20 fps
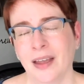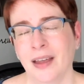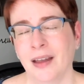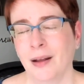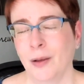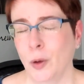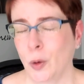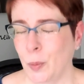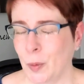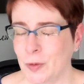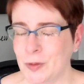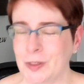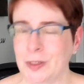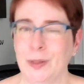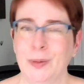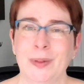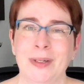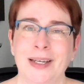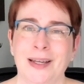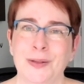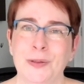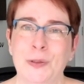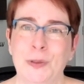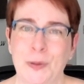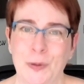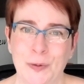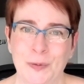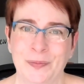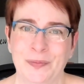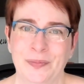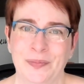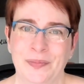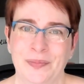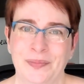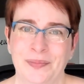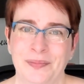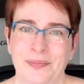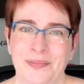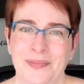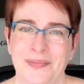And I hope we'll see you again soon.
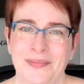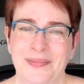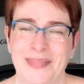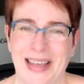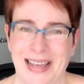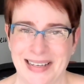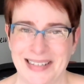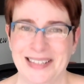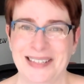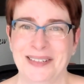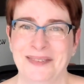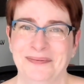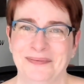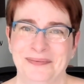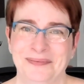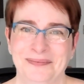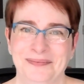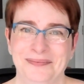Thanks.